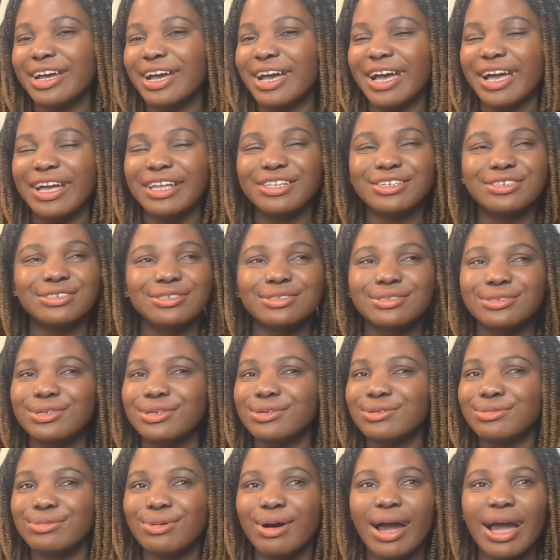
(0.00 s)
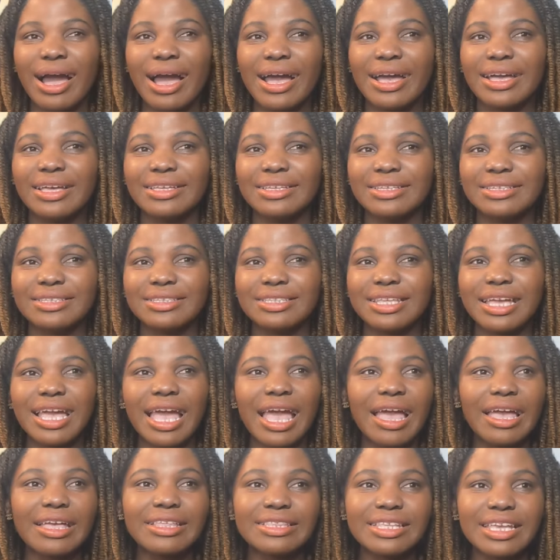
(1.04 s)
I don't know why.
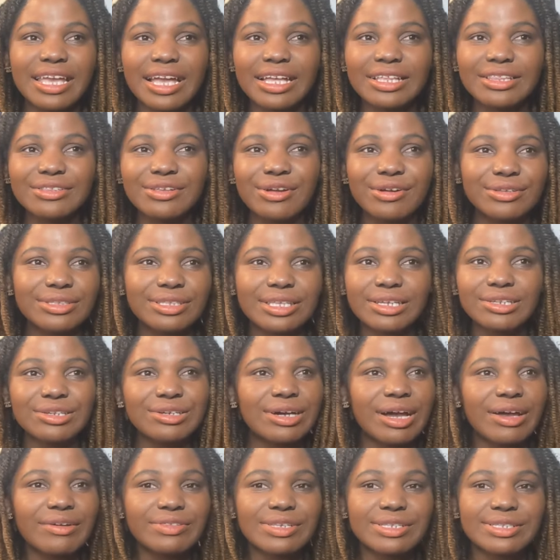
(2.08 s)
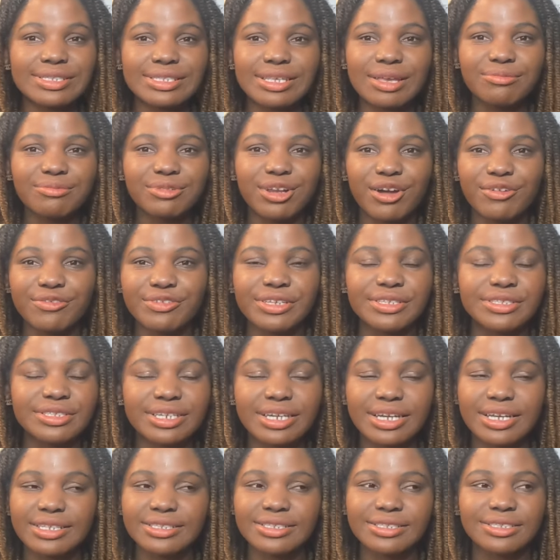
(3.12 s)
They, they are not, they don't have the same love
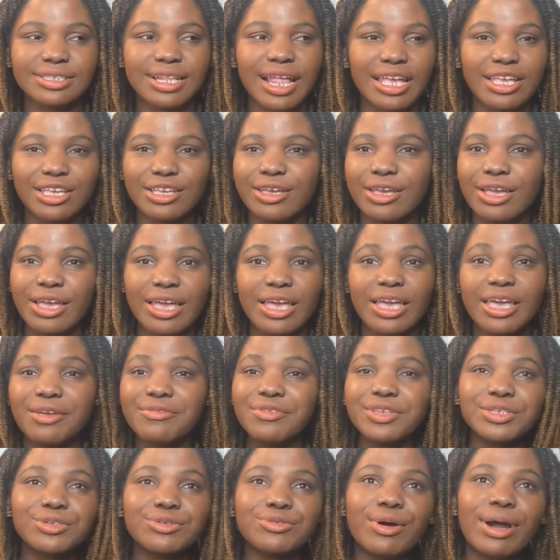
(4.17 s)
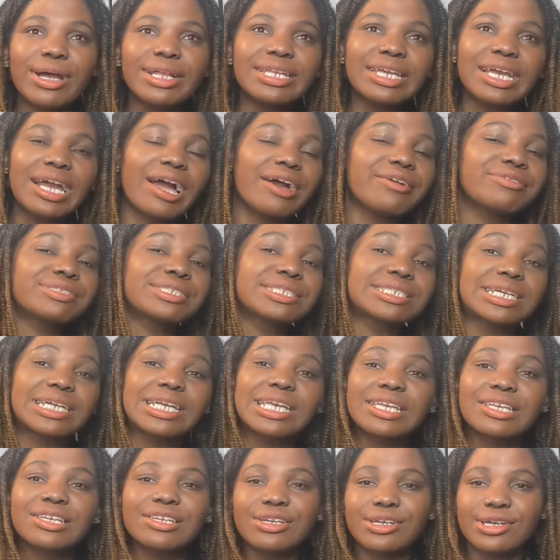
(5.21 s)
interest. Like, even Guardian have
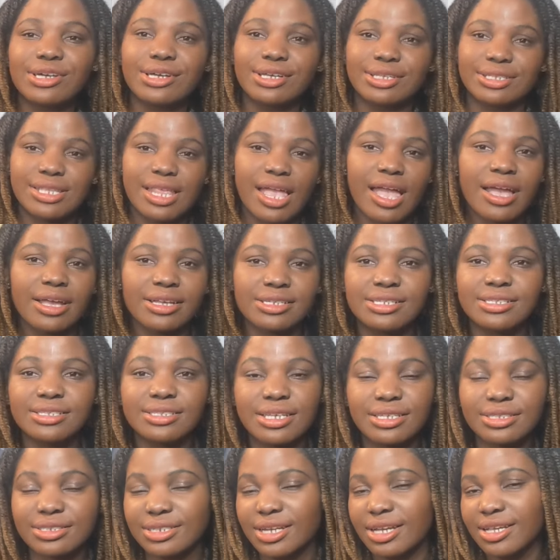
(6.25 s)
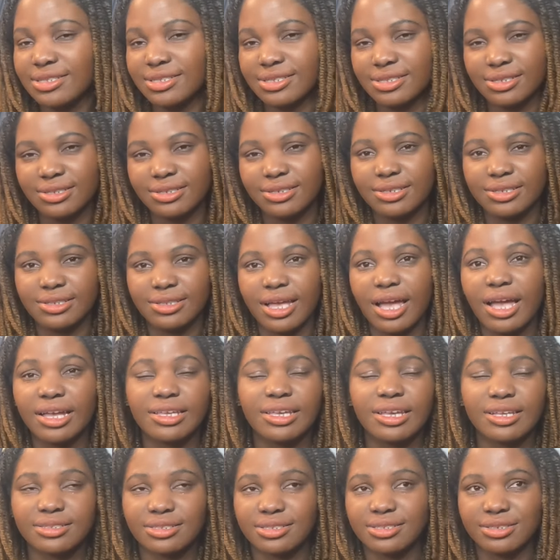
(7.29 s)
three girls that he's interested in. I
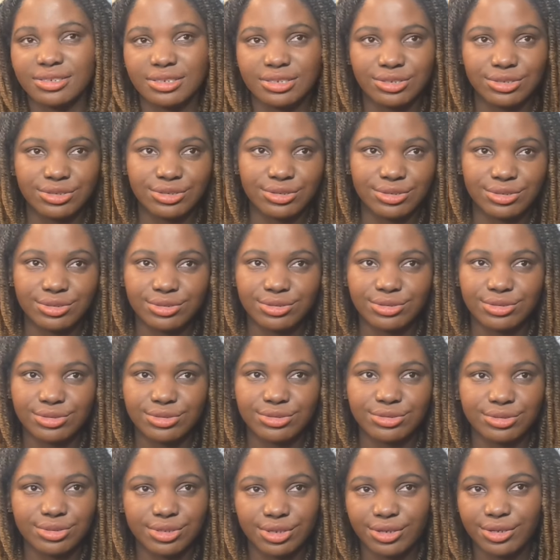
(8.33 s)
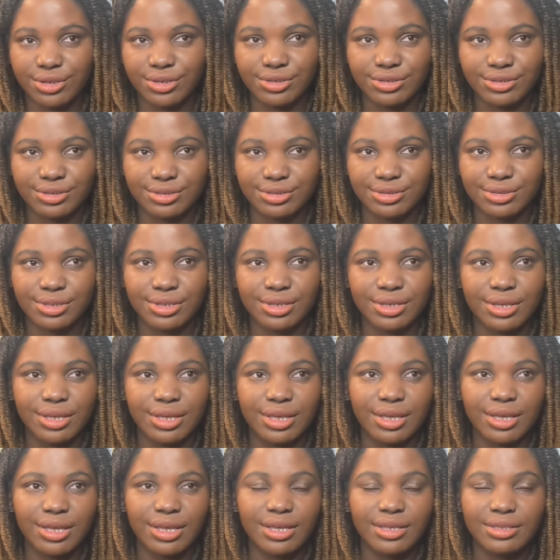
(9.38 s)
guess he was just with two girls.
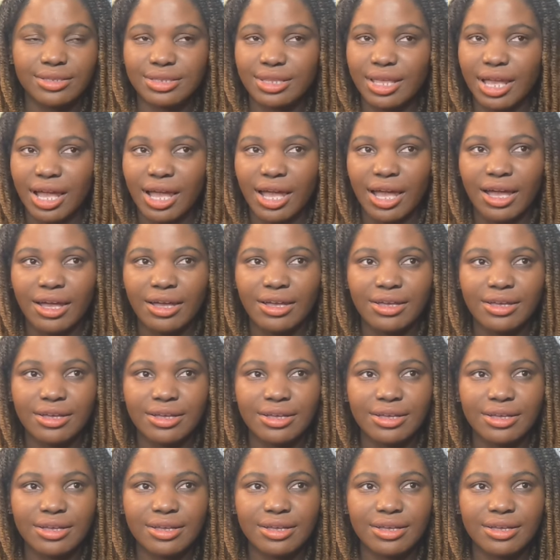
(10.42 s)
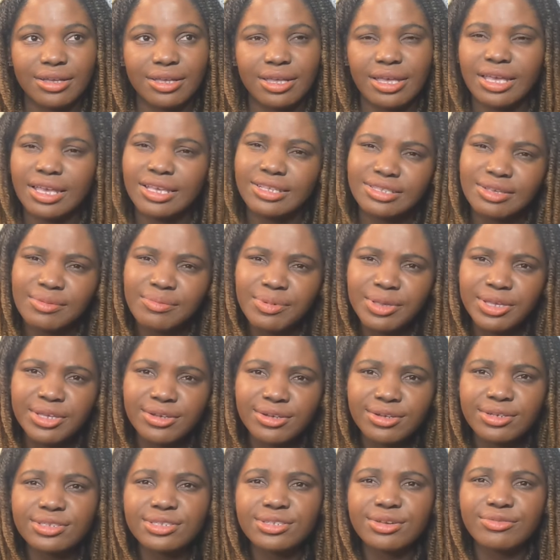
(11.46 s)
Nah. Is it
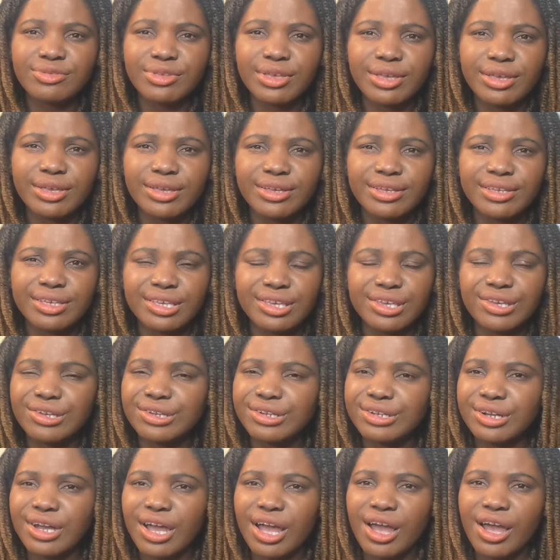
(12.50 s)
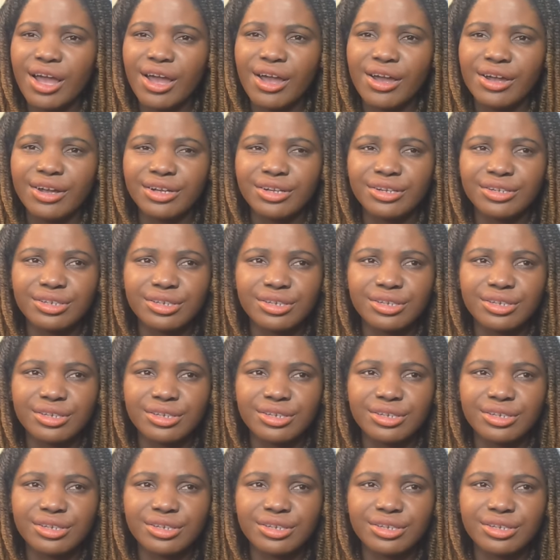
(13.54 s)
because of the kill, uh,